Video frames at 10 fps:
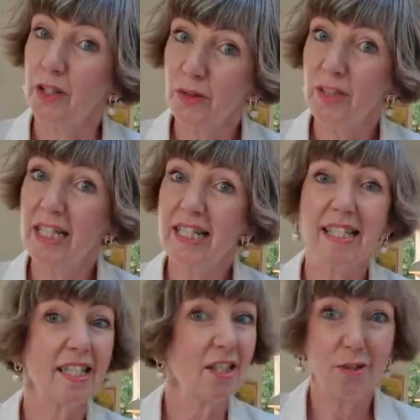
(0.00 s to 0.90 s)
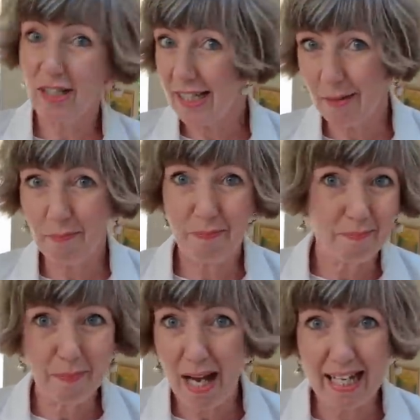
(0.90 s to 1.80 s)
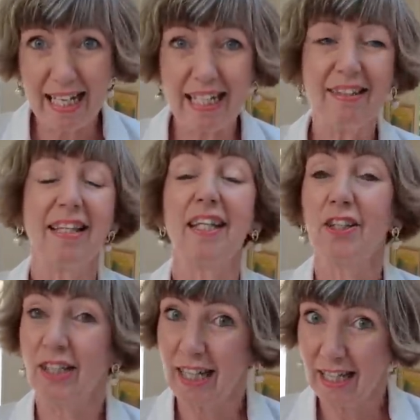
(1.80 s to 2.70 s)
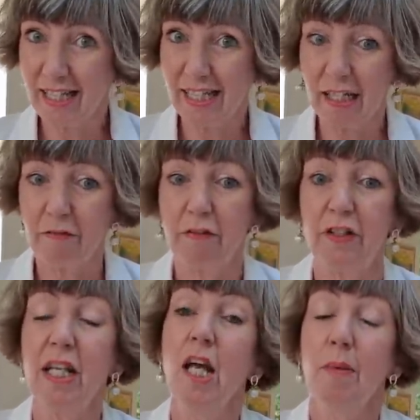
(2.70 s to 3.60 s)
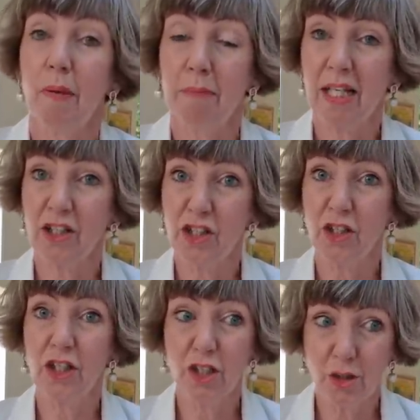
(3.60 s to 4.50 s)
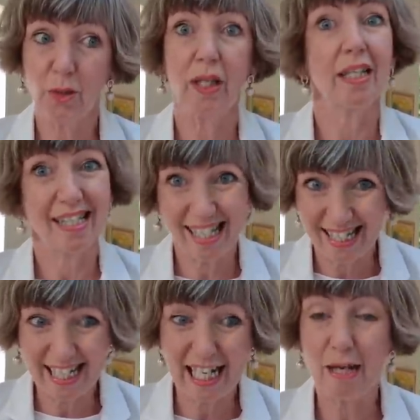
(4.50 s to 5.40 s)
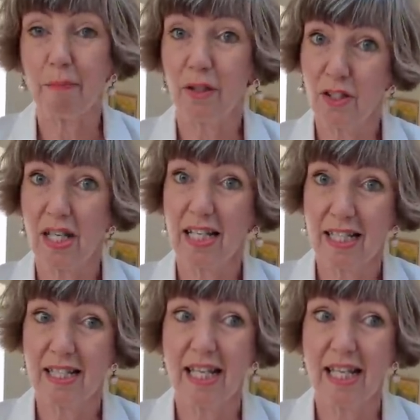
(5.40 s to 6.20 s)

But you don't need to buy anything. You can get the ticket for free, but make sure you do it today, because as I